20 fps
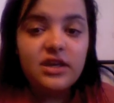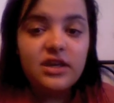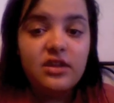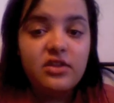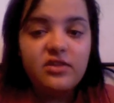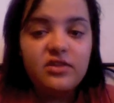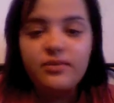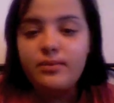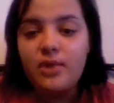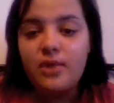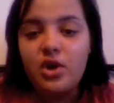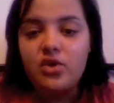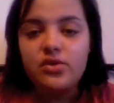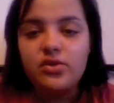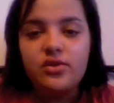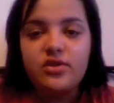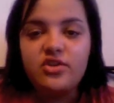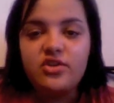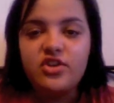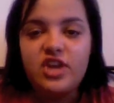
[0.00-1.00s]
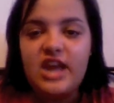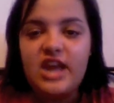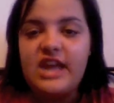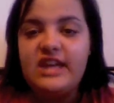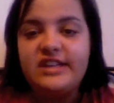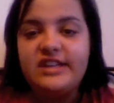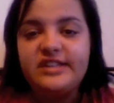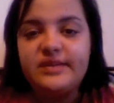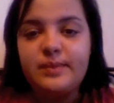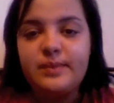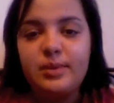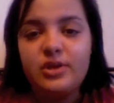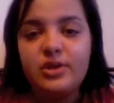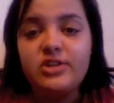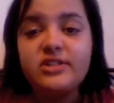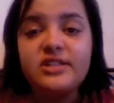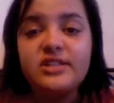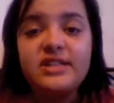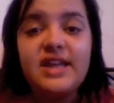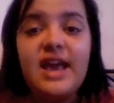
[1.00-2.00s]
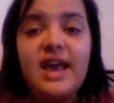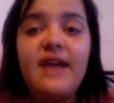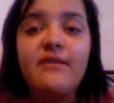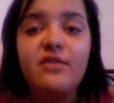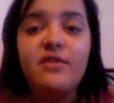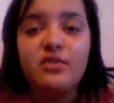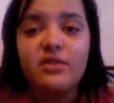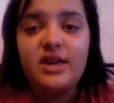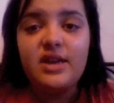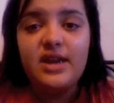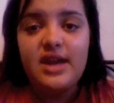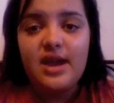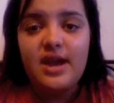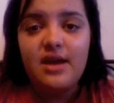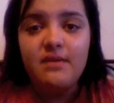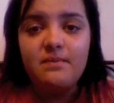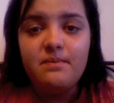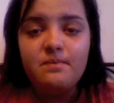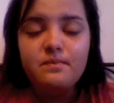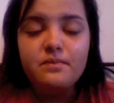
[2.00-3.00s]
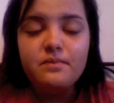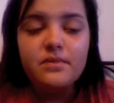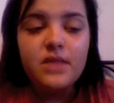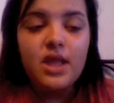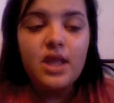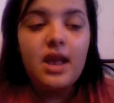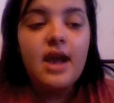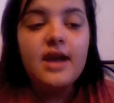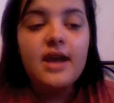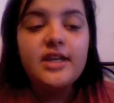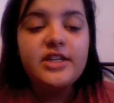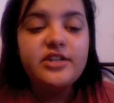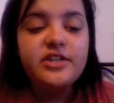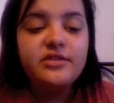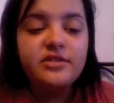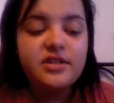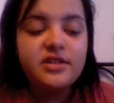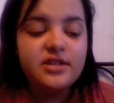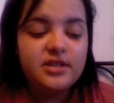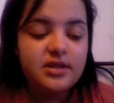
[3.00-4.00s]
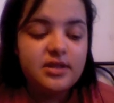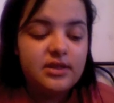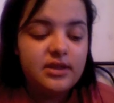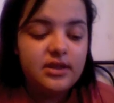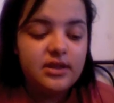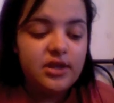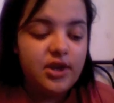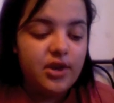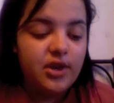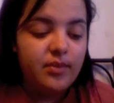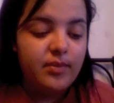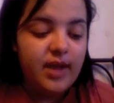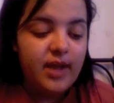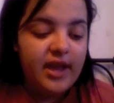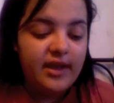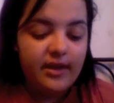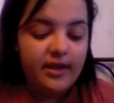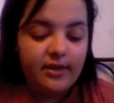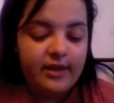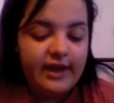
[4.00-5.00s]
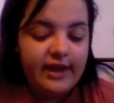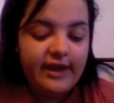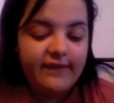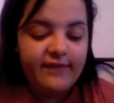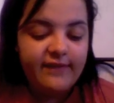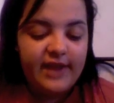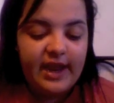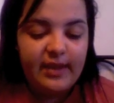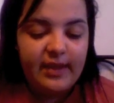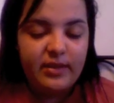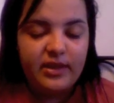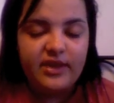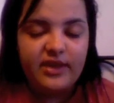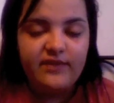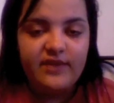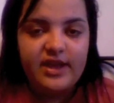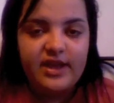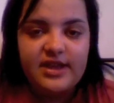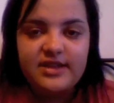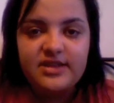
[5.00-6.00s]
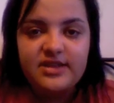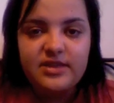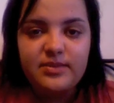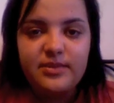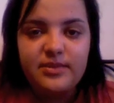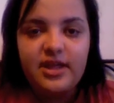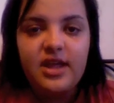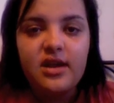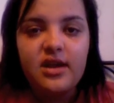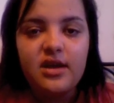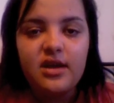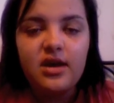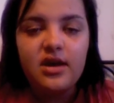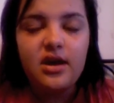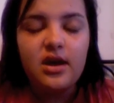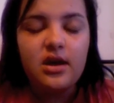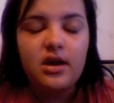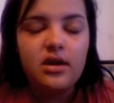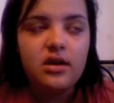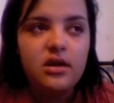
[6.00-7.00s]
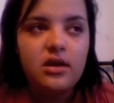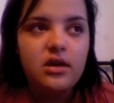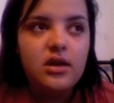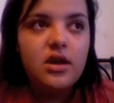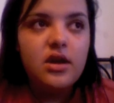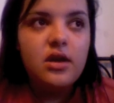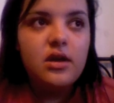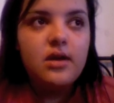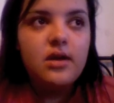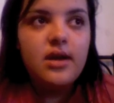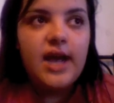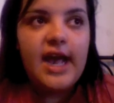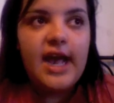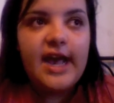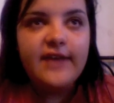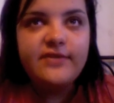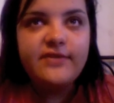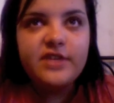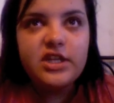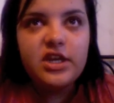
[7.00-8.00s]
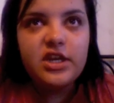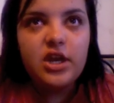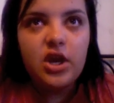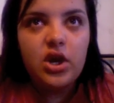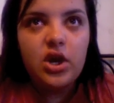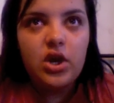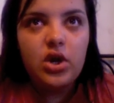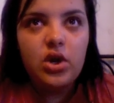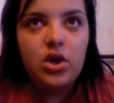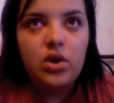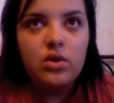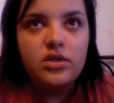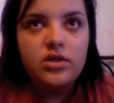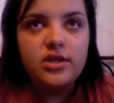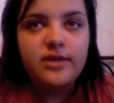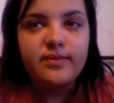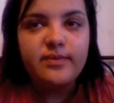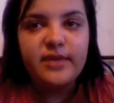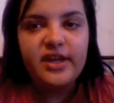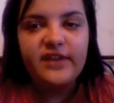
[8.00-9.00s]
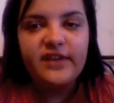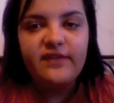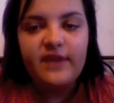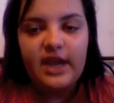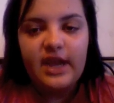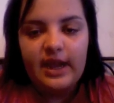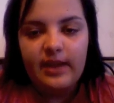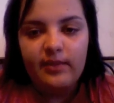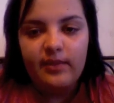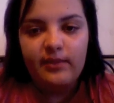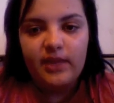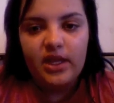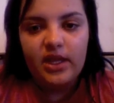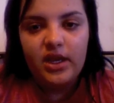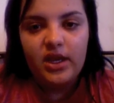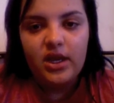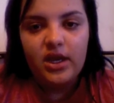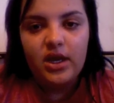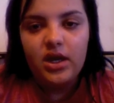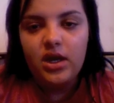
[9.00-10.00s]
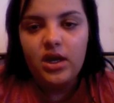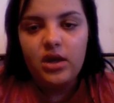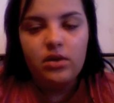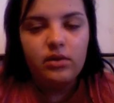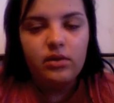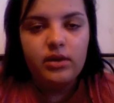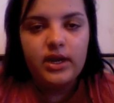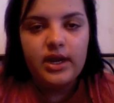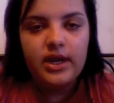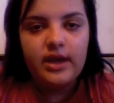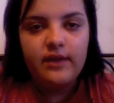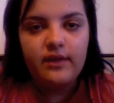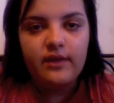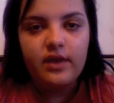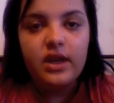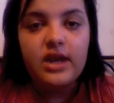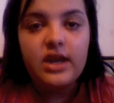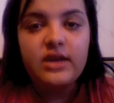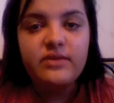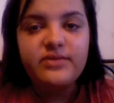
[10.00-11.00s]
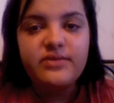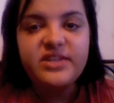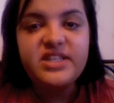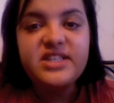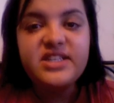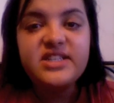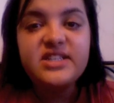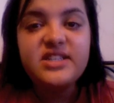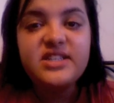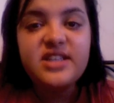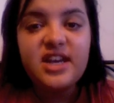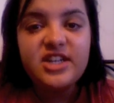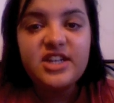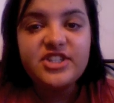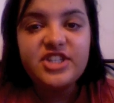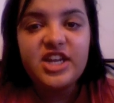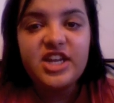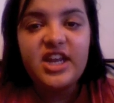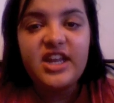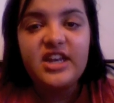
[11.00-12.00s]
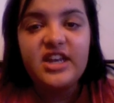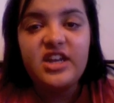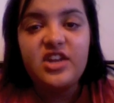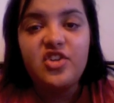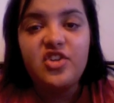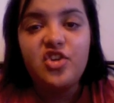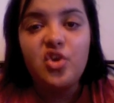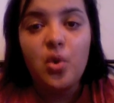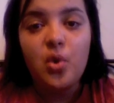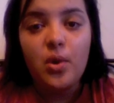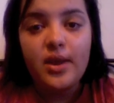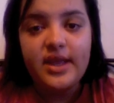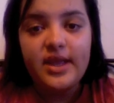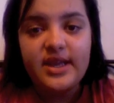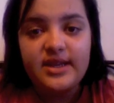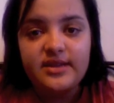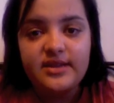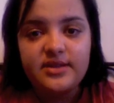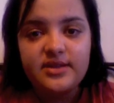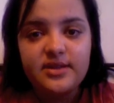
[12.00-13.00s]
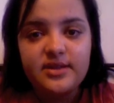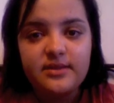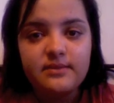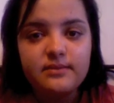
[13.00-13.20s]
the most changed person ever right now. I used to, you know, I would have family events and be like, oh, I have to go, they're my family, ugh, whatever, and it was such an annoyance.